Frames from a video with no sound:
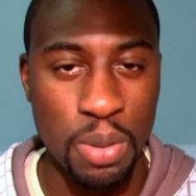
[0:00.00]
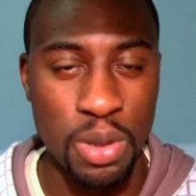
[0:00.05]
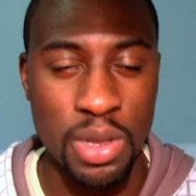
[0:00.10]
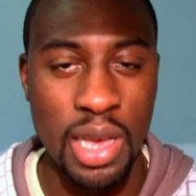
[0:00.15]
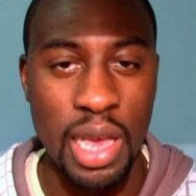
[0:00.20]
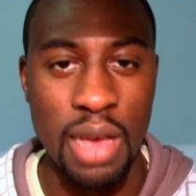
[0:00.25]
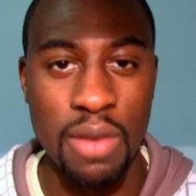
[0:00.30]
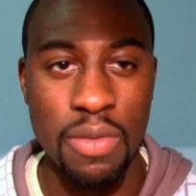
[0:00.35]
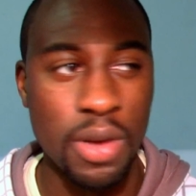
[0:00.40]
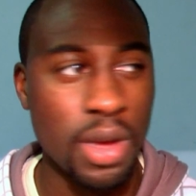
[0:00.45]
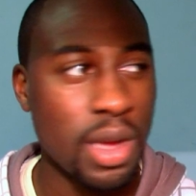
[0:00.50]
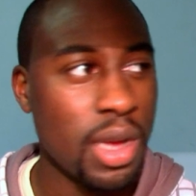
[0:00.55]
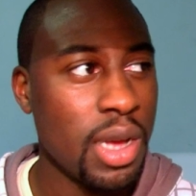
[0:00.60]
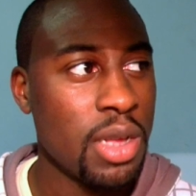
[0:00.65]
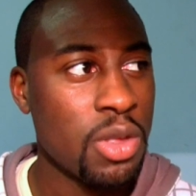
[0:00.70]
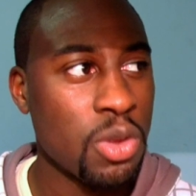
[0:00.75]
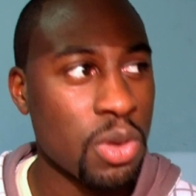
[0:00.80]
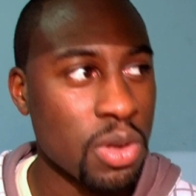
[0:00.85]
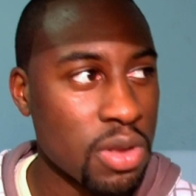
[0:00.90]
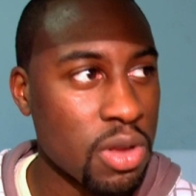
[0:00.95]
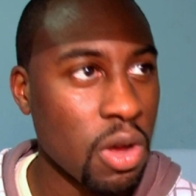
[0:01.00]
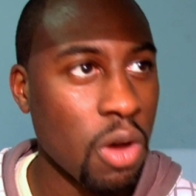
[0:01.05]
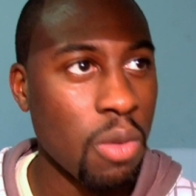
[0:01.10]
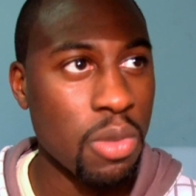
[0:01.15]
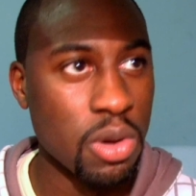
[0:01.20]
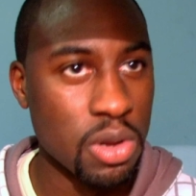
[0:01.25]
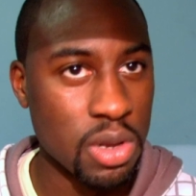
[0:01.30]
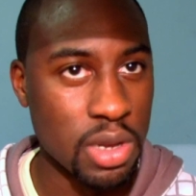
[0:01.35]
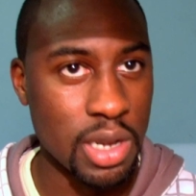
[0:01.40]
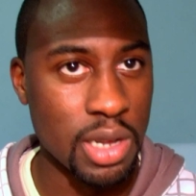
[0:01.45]
put together to
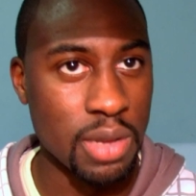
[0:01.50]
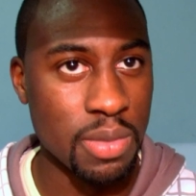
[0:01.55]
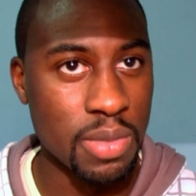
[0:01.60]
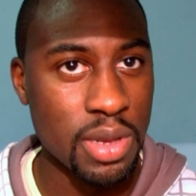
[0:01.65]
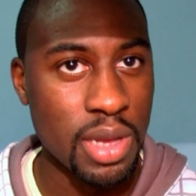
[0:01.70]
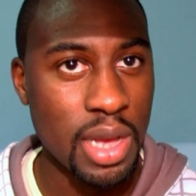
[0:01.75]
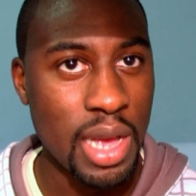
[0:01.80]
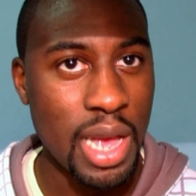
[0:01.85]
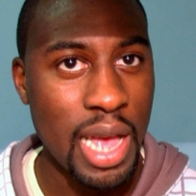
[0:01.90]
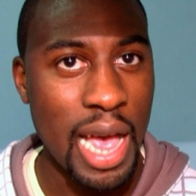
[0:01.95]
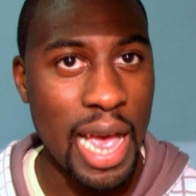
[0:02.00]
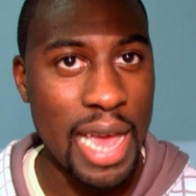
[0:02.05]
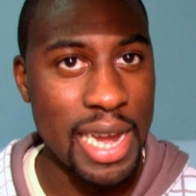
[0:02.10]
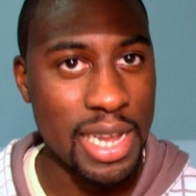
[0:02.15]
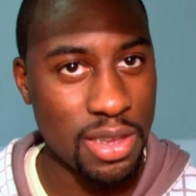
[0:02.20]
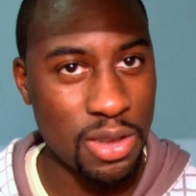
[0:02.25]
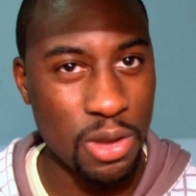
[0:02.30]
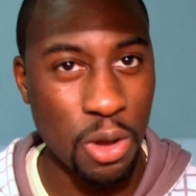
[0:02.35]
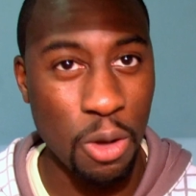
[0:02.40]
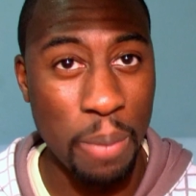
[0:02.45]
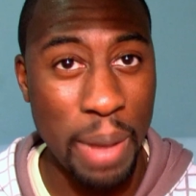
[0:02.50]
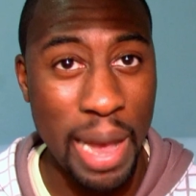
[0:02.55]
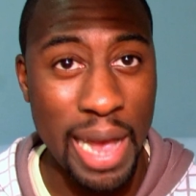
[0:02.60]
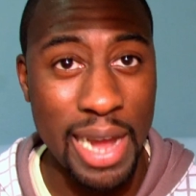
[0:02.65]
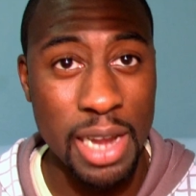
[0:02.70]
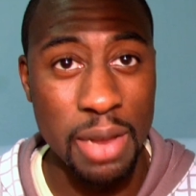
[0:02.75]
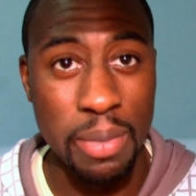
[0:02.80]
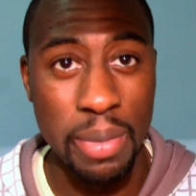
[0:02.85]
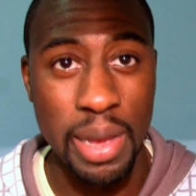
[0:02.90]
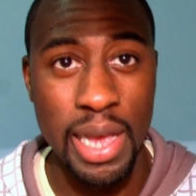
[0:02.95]
insult Muslims, and it's so
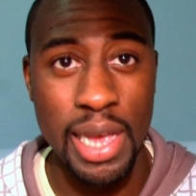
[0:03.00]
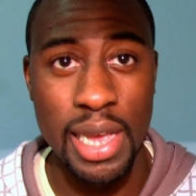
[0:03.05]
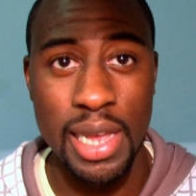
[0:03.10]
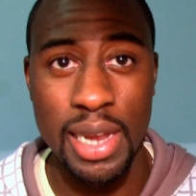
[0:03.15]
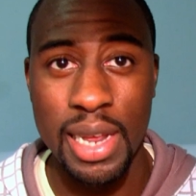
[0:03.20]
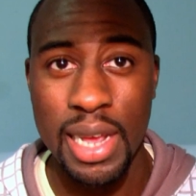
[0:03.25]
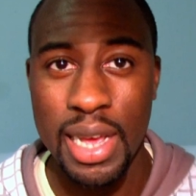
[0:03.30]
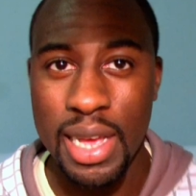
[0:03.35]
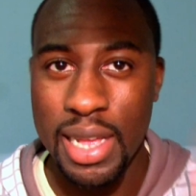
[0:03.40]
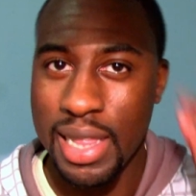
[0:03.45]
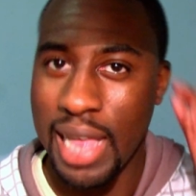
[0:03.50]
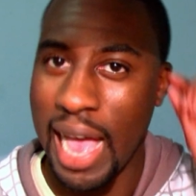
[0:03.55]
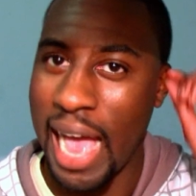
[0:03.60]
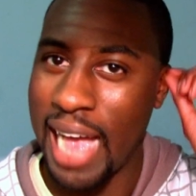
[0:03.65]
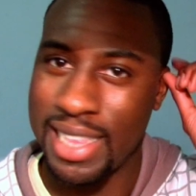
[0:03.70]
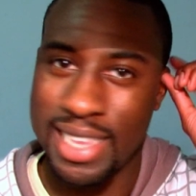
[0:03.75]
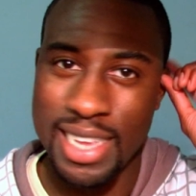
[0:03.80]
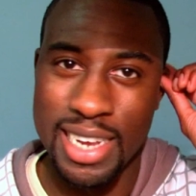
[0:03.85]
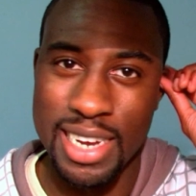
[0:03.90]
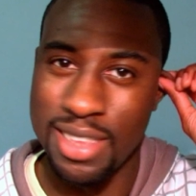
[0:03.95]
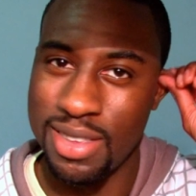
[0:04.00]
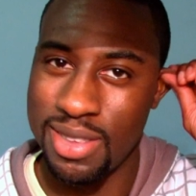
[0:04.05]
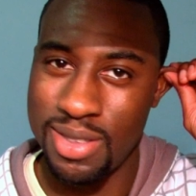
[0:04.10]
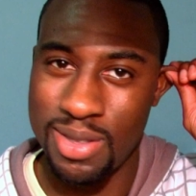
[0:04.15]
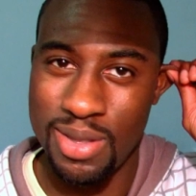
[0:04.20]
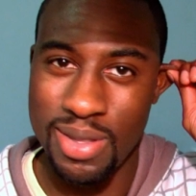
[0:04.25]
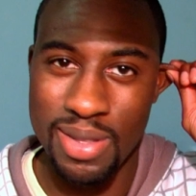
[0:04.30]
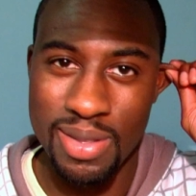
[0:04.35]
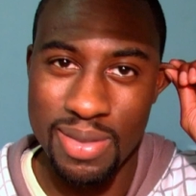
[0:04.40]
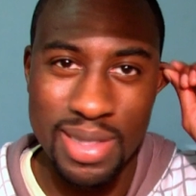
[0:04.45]
badly made. The acting
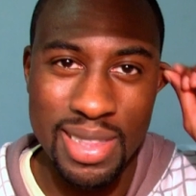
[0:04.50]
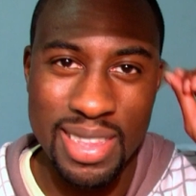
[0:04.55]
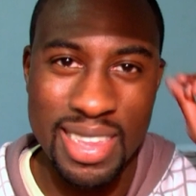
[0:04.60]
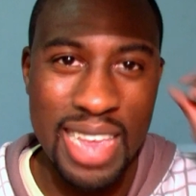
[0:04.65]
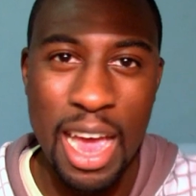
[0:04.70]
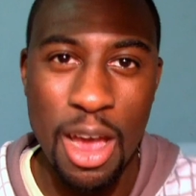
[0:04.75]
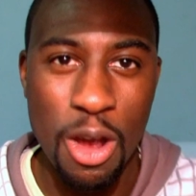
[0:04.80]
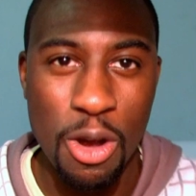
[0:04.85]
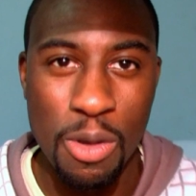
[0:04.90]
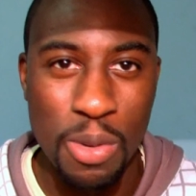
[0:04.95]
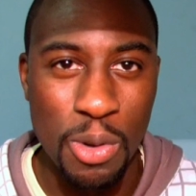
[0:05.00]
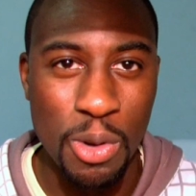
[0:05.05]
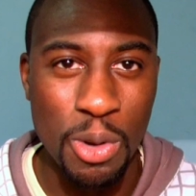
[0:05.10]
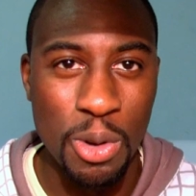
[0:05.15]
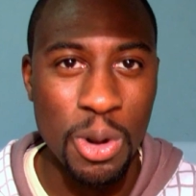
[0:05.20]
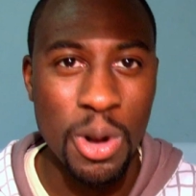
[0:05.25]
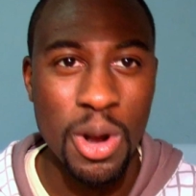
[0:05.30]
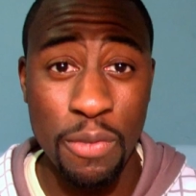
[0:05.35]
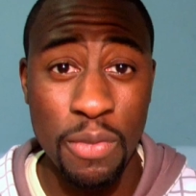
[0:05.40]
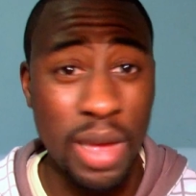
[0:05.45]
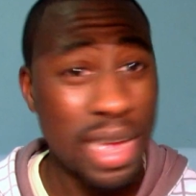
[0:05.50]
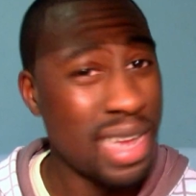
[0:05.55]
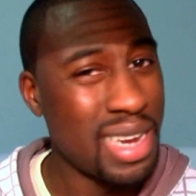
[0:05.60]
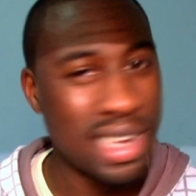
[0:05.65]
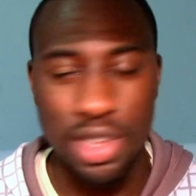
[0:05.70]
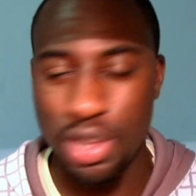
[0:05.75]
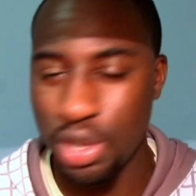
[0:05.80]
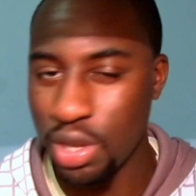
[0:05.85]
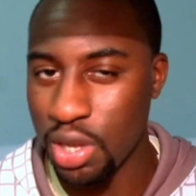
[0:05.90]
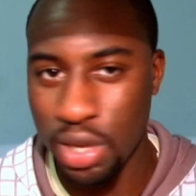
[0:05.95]
is terrible,
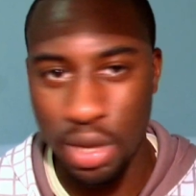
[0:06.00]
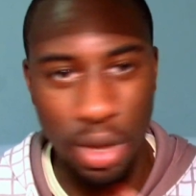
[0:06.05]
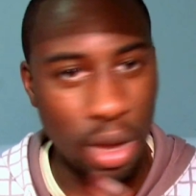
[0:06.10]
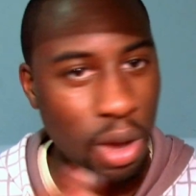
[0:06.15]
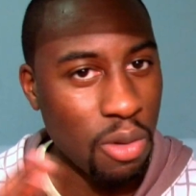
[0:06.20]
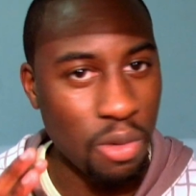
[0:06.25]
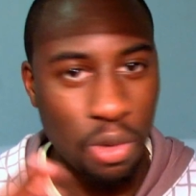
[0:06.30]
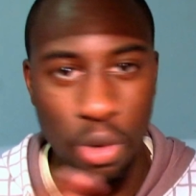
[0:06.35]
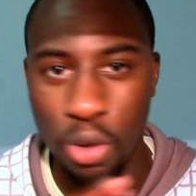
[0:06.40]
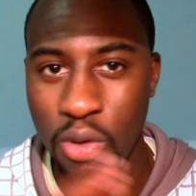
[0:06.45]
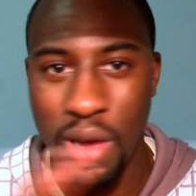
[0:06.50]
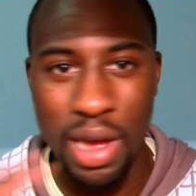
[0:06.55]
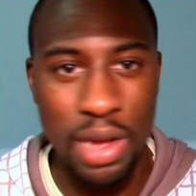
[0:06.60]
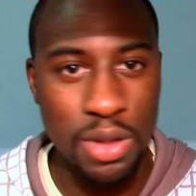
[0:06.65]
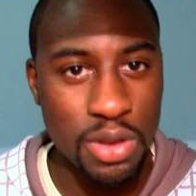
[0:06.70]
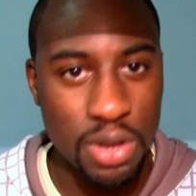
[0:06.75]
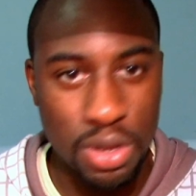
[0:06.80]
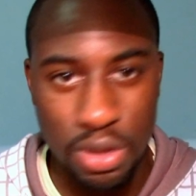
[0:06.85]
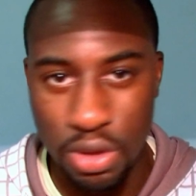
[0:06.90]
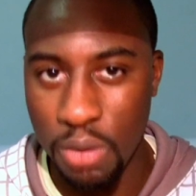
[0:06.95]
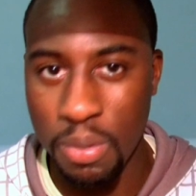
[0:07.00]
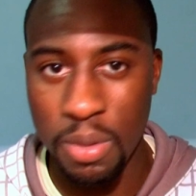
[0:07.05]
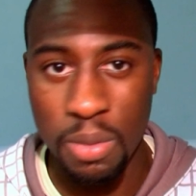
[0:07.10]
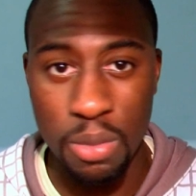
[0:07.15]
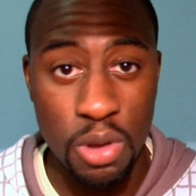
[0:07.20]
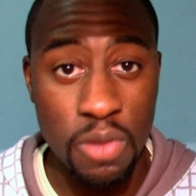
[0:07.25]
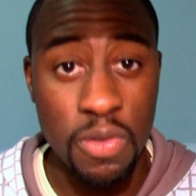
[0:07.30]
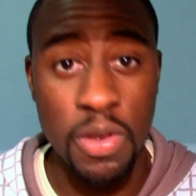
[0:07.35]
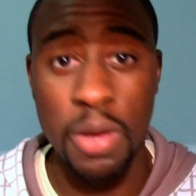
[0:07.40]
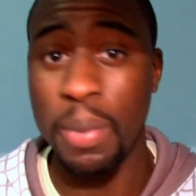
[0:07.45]
and it's just an all-round
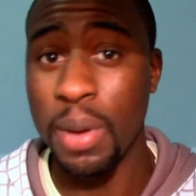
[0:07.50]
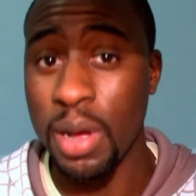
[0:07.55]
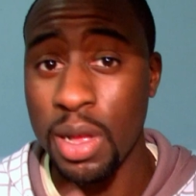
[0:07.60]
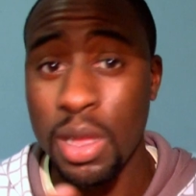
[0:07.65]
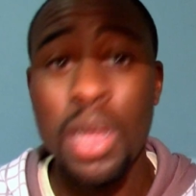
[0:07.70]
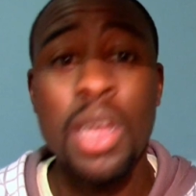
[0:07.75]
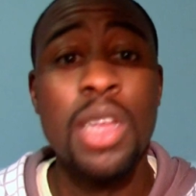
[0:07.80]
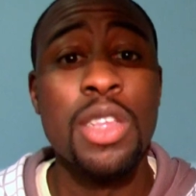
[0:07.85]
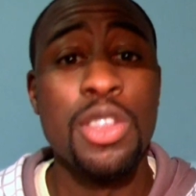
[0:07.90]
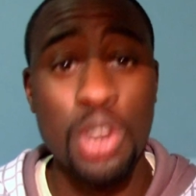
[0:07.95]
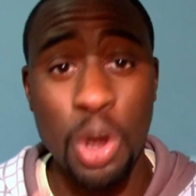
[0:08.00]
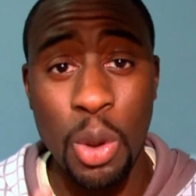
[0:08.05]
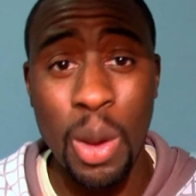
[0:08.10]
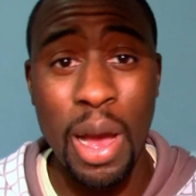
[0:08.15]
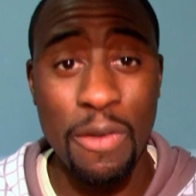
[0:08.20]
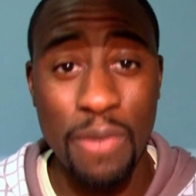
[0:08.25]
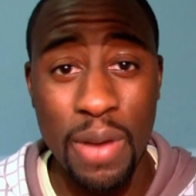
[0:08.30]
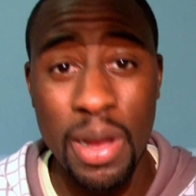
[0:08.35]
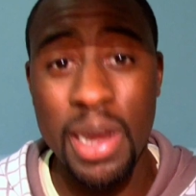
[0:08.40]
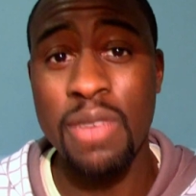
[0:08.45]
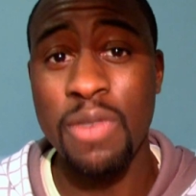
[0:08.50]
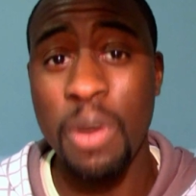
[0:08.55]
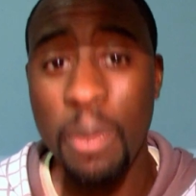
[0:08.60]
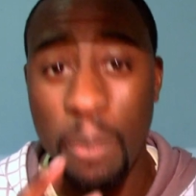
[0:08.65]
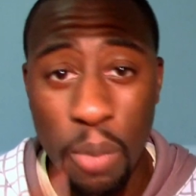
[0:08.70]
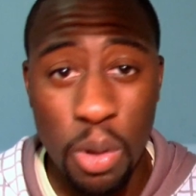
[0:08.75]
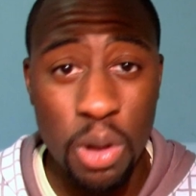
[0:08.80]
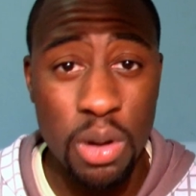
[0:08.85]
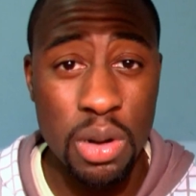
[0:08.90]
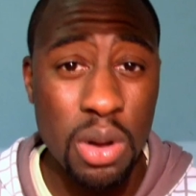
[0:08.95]
stupid movie. But do you know what I find
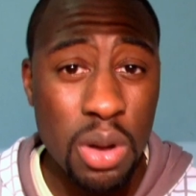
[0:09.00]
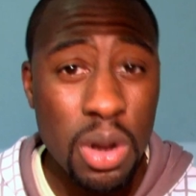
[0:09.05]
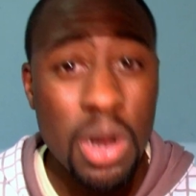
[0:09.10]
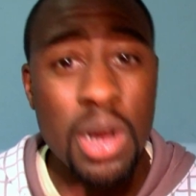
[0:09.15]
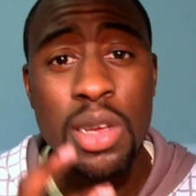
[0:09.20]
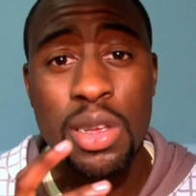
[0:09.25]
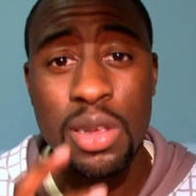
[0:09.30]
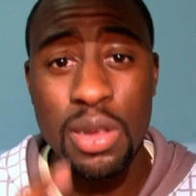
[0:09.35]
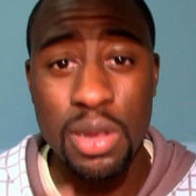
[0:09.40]
even more